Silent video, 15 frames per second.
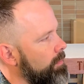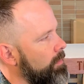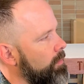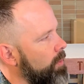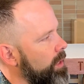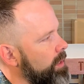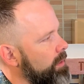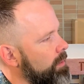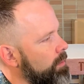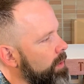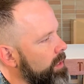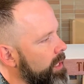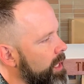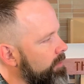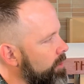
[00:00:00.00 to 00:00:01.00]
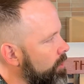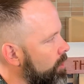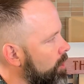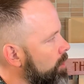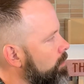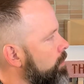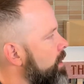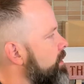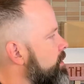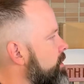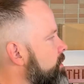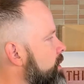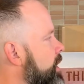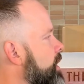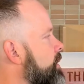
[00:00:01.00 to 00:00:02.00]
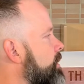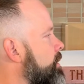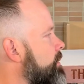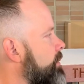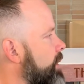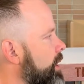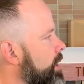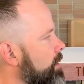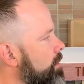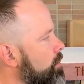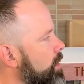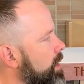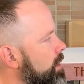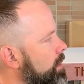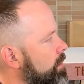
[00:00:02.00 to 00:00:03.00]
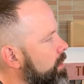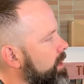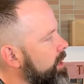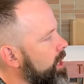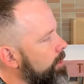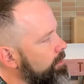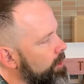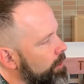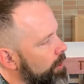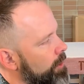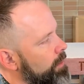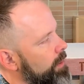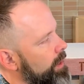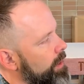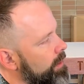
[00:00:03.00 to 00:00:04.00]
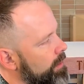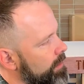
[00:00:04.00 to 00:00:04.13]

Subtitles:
What gave you hope? What sustained your faith? What kept you going?